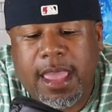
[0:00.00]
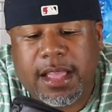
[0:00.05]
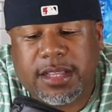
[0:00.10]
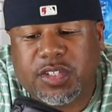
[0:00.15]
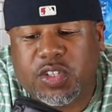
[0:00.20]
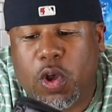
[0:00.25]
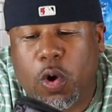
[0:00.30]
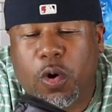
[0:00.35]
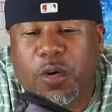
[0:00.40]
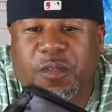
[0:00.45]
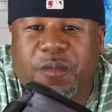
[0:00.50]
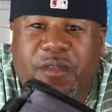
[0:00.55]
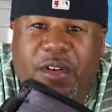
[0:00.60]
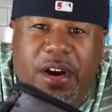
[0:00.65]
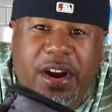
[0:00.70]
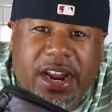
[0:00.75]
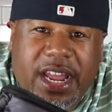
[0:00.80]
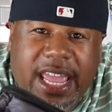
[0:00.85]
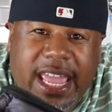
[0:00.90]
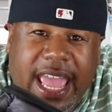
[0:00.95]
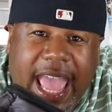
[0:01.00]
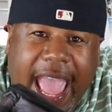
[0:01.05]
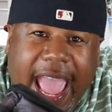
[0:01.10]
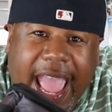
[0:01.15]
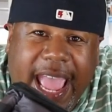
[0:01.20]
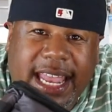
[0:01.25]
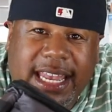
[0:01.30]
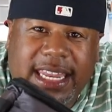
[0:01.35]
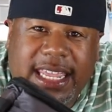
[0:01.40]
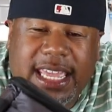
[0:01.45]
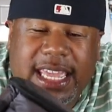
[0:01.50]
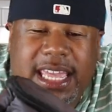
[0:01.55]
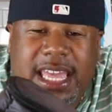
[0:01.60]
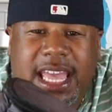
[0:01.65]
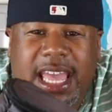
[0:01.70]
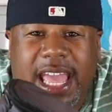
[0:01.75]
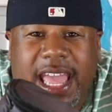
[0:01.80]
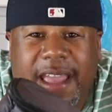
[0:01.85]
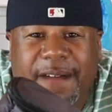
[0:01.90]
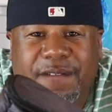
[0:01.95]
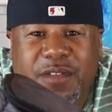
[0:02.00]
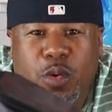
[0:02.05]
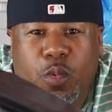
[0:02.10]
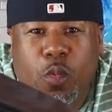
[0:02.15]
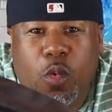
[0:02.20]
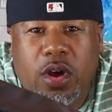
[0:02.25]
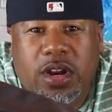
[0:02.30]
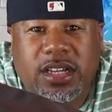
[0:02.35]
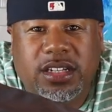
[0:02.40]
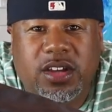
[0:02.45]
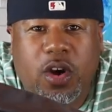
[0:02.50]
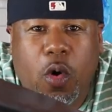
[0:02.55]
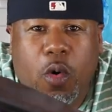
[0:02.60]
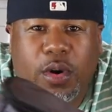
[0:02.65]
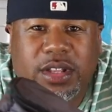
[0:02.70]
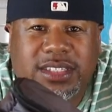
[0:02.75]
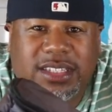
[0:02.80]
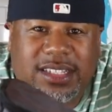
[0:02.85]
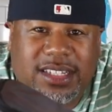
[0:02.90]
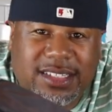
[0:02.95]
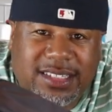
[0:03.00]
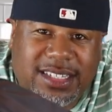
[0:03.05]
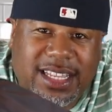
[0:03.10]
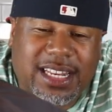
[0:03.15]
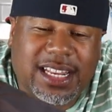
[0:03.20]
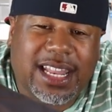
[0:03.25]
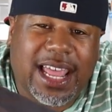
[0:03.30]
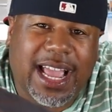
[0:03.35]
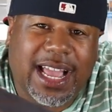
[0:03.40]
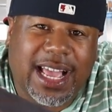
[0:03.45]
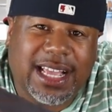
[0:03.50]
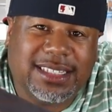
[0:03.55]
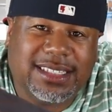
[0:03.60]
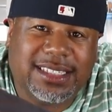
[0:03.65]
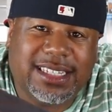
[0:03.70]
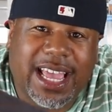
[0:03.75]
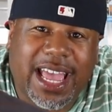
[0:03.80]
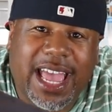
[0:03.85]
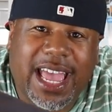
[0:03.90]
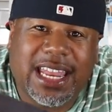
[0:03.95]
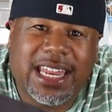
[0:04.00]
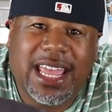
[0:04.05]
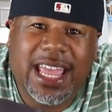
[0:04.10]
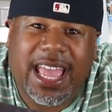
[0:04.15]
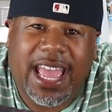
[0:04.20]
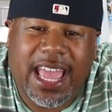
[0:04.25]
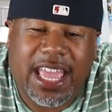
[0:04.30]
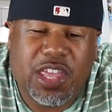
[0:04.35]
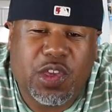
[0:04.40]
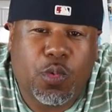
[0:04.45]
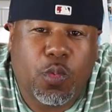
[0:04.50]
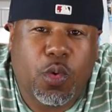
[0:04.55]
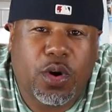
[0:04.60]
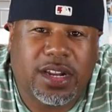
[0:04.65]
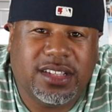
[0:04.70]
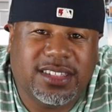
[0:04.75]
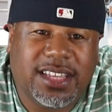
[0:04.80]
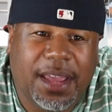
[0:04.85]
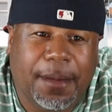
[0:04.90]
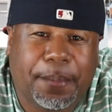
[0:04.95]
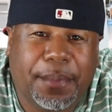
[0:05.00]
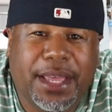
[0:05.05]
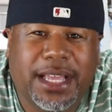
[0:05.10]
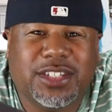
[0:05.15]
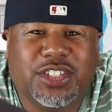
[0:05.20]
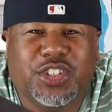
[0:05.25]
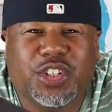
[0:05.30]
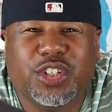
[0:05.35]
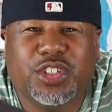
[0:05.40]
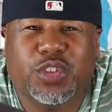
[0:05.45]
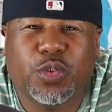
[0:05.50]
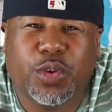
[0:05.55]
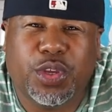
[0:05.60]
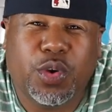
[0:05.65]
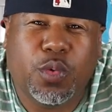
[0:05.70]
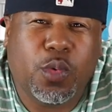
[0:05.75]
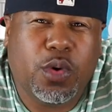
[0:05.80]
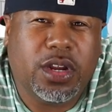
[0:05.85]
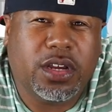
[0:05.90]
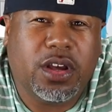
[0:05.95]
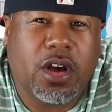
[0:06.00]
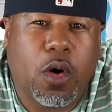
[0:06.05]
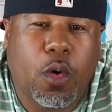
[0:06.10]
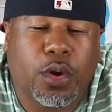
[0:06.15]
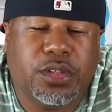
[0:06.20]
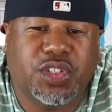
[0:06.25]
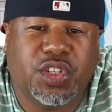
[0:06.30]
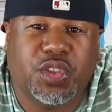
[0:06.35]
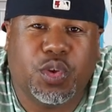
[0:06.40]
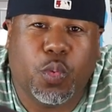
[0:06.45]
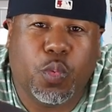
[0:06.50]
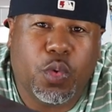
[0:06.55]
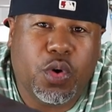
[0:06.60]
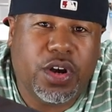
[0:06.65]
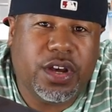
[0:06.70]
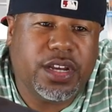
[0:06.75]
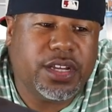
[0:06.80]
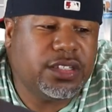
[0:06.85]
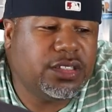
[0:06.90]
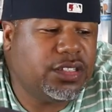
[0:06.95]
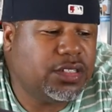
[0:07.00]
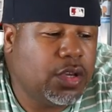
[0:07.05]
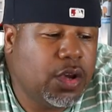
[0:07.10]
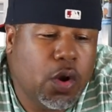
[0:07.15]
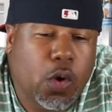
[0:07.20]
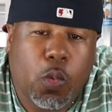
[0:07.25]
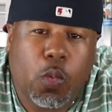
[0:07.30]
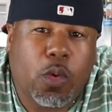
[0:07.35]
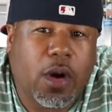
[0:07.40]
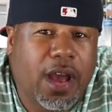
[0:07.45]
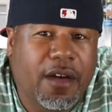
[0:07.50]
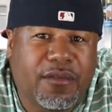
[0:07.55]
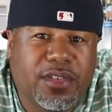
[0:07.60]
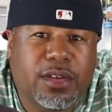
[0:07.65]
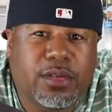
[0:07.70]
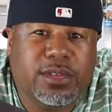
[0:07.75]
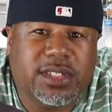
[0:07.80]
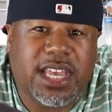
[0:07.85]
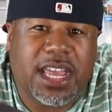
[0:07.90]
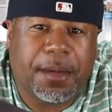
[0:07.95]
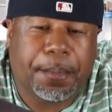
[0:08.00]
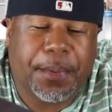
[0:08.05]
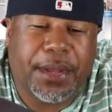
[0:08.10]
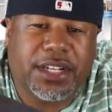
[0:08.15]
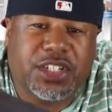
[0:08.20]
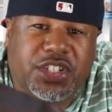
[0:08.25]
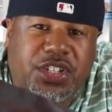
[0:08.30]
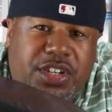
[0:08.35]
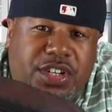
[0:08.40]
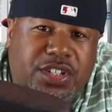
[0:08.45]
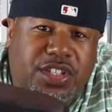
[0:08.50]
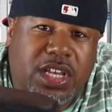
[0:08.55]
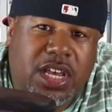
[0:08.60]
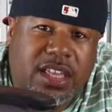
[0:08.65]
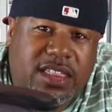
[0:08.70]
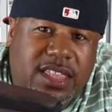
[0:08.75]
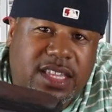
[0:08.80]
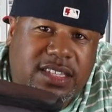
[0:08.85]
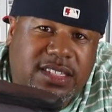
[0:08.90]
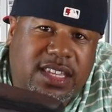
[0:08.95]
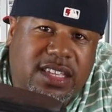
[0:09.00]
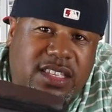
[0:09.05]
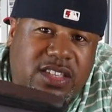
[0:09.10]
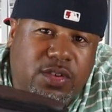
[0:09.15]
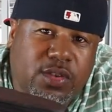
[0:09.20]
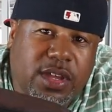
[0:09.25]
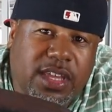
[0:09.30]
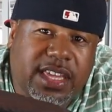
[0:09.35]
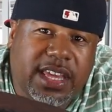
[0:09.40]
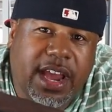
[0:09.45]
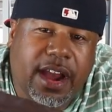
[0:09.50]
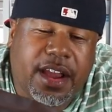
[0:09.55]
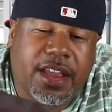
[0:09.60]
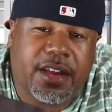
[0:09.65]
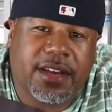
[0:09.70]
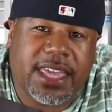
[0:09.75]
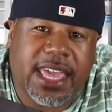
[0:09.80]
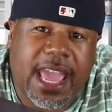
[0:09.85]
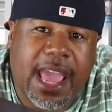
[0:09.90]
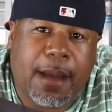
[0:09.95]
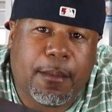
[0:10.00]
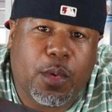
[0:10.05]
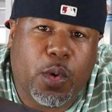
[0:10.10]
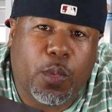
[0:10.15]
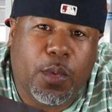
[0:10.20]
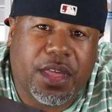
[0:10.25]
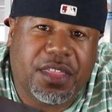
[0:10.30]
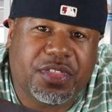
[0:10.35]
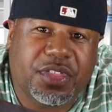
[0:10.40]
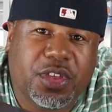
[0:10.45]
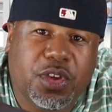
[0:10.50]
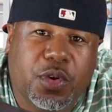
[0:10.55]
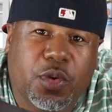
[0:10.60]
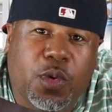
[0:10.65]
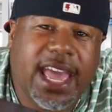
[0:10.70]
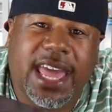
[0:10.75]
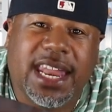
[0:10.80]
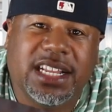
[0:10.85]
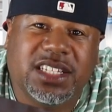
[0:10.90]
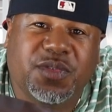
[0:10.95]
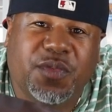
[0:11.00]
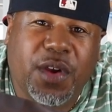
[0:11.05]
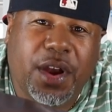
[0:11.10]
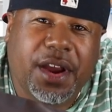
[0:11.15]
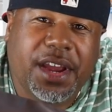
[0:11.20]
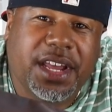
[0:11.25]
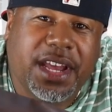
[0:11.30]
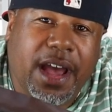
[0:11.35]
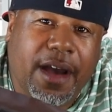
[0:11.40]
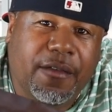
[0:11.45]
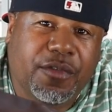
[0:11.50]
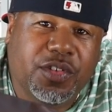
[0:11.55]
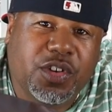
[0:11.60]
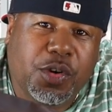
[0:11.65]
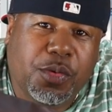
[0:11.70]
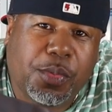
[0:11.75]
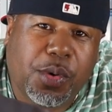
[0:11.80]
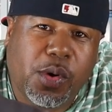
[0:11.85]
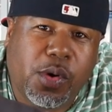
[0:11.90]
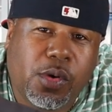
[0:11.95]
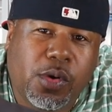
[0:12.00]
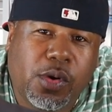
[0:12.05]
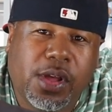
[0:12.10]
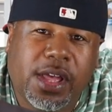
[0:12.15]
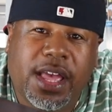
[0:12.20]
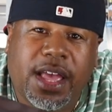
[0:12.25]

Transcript: So very handy if you want to go into the city, like I said, and you want to take pictures, or you want to go into the woods. Wherever you take pictures, this can you can carry your camera with you, and it's very comfortable.